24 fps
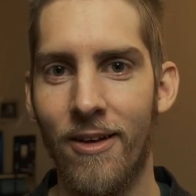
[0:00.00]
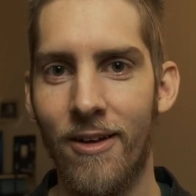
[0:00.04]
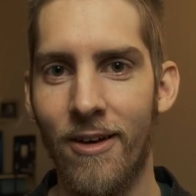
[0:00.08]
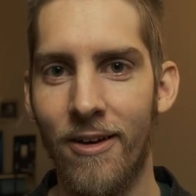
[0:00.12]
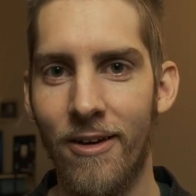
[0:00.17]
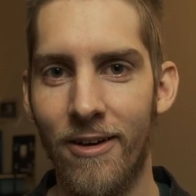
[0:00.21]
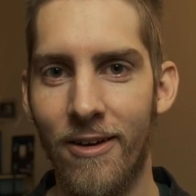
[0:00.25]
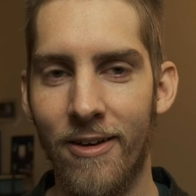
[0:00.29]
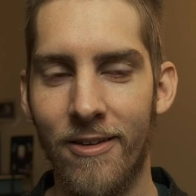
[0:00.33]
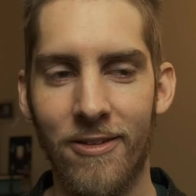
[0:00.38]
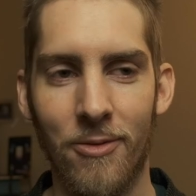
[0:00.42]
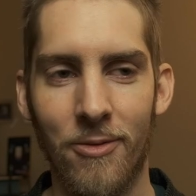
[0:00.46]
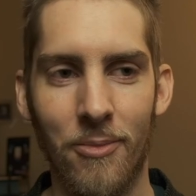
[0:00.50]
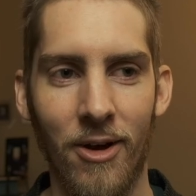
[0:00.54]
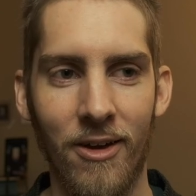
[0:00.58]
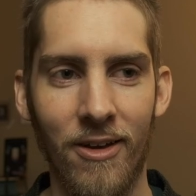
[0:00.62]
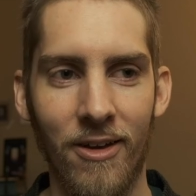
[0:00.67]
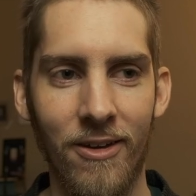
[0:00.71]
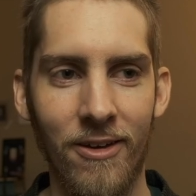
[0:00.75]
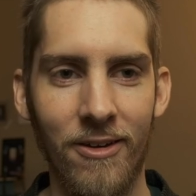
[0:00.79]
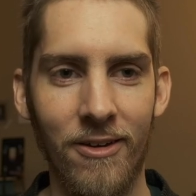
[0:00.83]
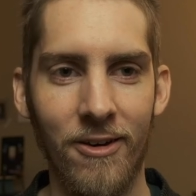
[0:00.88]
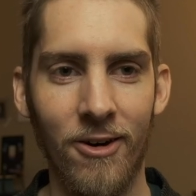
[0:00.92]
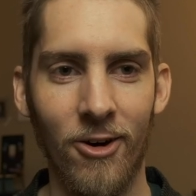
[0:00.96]
a hit to my
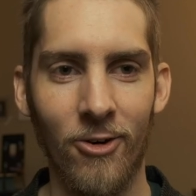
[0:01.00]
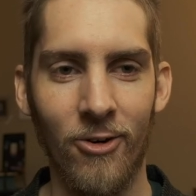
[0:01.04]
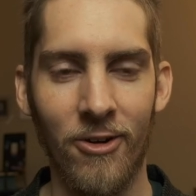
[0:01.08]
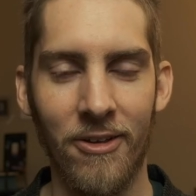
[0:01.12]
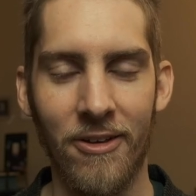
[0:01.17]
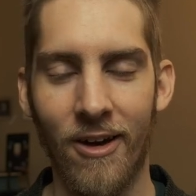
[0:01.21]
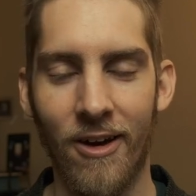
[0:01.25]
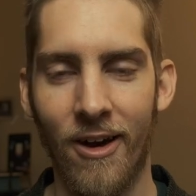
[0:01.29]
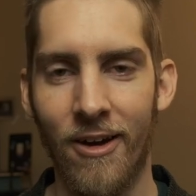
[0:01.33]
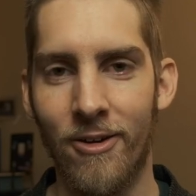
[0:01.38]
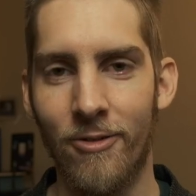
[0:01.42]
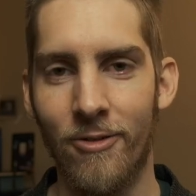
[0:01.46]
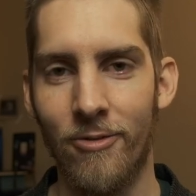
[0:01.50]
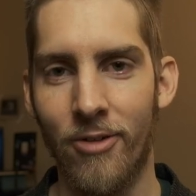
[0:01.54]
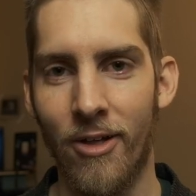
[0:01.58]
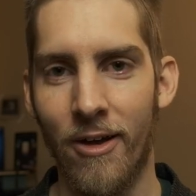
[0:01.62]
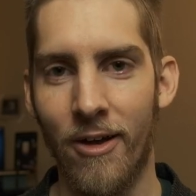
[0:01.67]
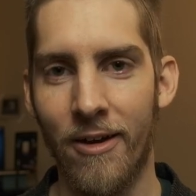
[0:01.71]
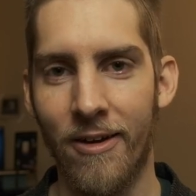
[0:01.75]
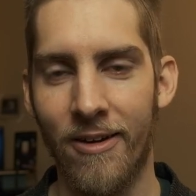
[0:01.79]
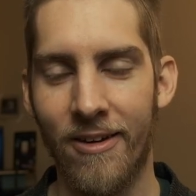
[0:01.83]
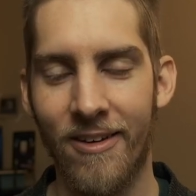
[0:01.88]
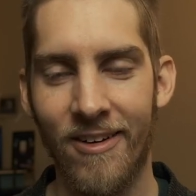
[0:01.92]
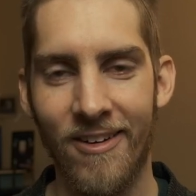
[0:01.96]
ego and kind of
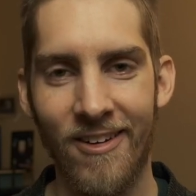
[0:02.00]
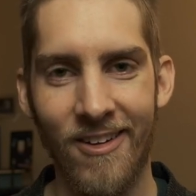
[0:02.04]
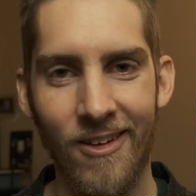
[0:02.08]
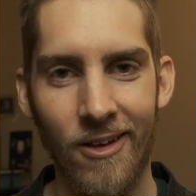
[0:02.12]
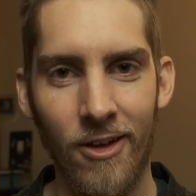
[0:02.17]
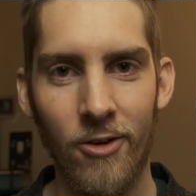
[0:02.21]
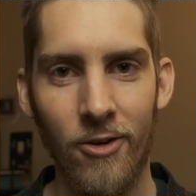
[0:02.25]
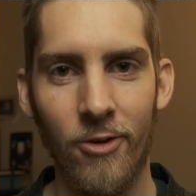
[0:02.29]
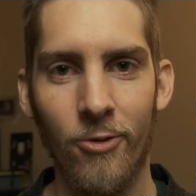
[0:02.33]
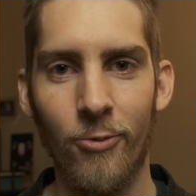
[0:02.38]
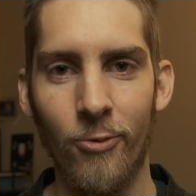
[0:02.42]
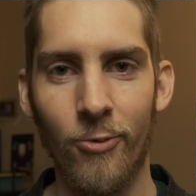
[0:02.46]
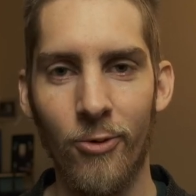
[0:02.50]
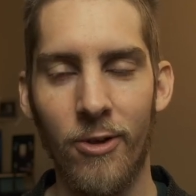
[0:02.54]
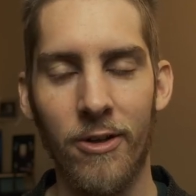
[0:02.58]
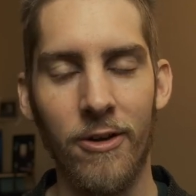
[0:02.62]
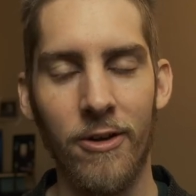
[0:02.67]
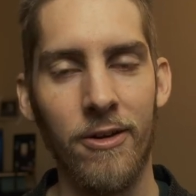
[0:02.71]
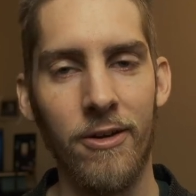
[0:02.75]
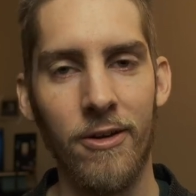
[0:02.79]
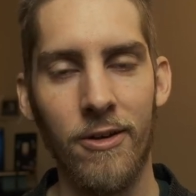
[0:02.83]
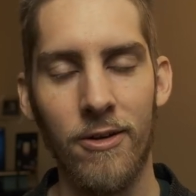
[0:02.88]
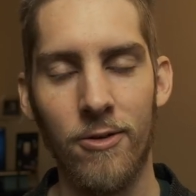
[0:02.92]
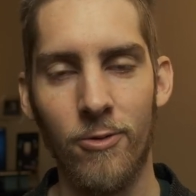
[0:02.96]
like
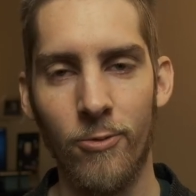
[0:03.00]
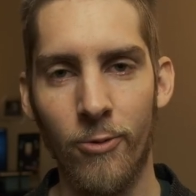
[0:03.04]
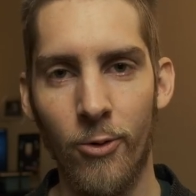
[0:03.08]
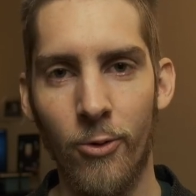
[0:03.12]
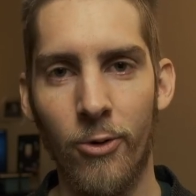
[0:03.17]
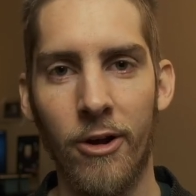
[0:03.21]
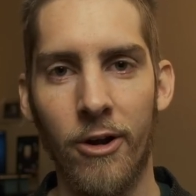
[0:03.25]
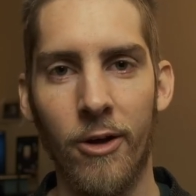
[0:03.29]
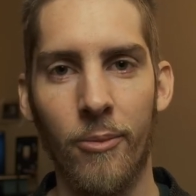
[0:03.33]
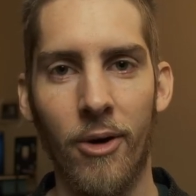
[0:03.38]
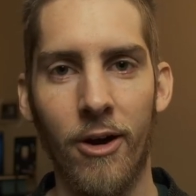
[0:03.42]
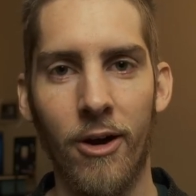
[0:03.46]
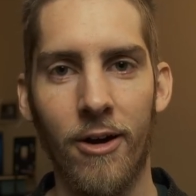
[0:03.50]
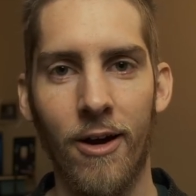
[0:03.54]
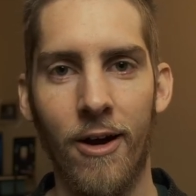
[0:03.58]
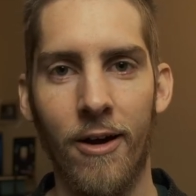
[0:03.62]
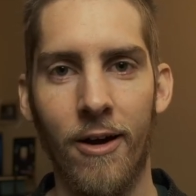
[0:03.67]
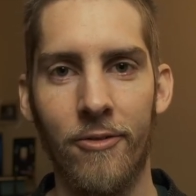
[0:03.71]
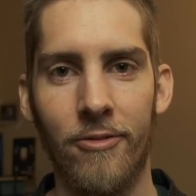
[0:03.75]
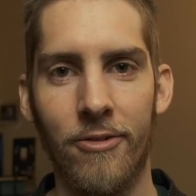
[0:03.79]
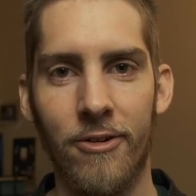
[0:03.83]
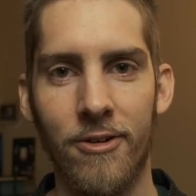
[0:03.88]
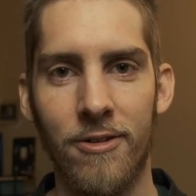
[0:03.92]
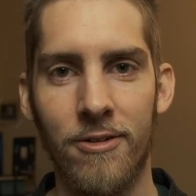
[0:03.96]
really ruining my
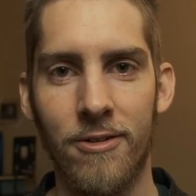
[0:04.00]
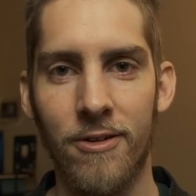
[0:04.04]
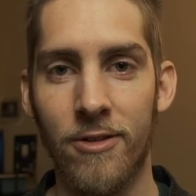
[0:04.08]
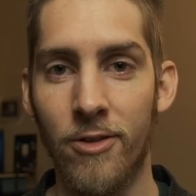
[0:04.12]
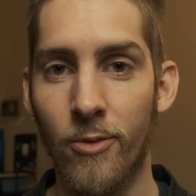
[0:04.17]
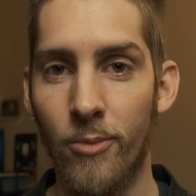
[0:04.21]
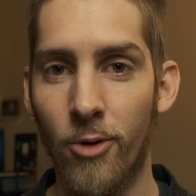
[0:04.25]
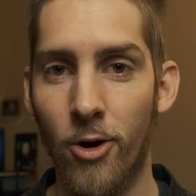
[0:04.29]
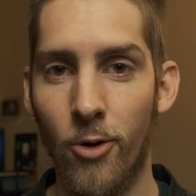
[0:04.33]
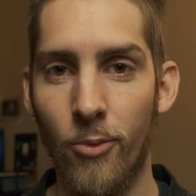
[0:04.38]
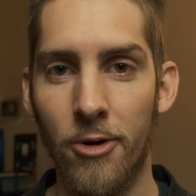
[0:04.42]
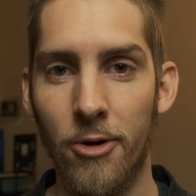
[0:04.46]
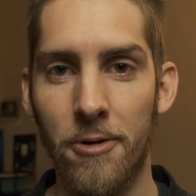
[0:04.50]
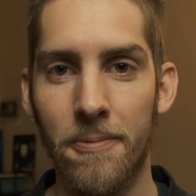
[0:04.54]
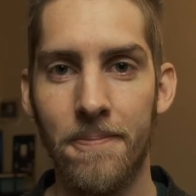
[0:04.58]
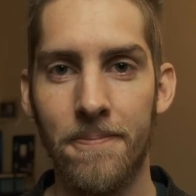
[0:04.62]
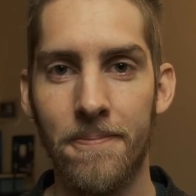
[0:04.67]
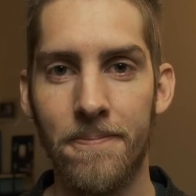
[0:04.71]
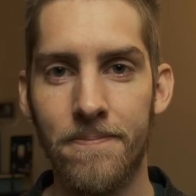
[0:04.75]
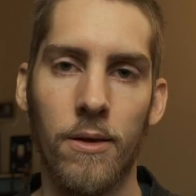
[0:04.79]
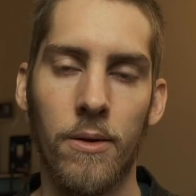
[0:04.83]
confidence in the moment.